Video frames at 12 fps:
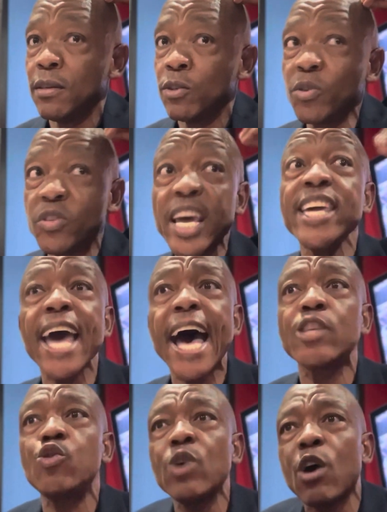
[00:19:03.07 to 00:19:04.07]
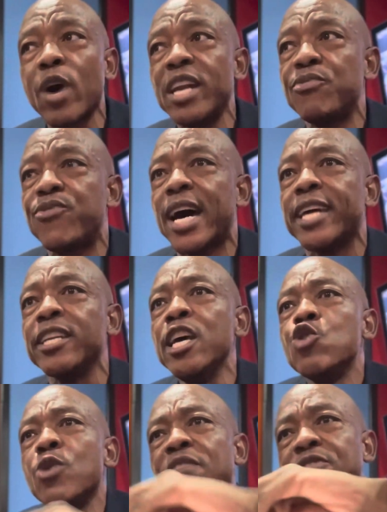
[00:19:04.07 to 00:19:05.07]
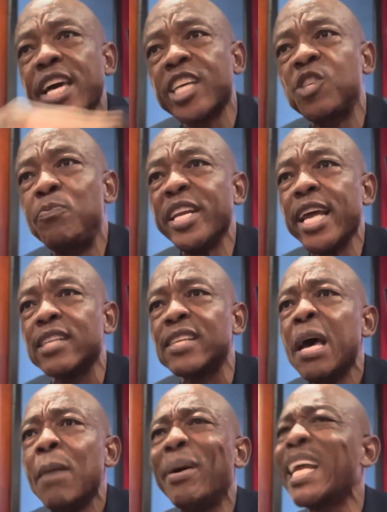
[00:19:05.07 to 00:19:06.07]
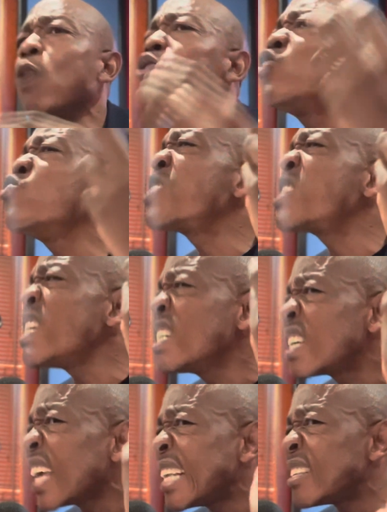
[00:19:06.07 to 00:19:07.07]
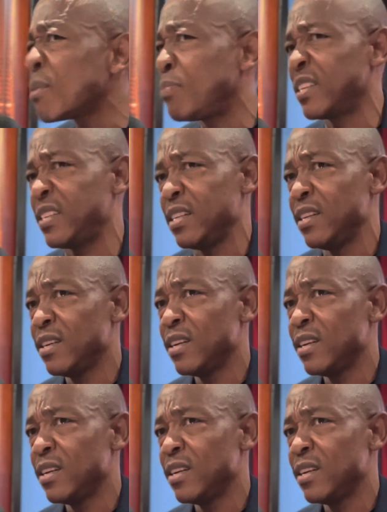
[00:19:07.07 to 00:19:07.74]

To say, yes, you are qualified. You have the experience. But how do you think as a person?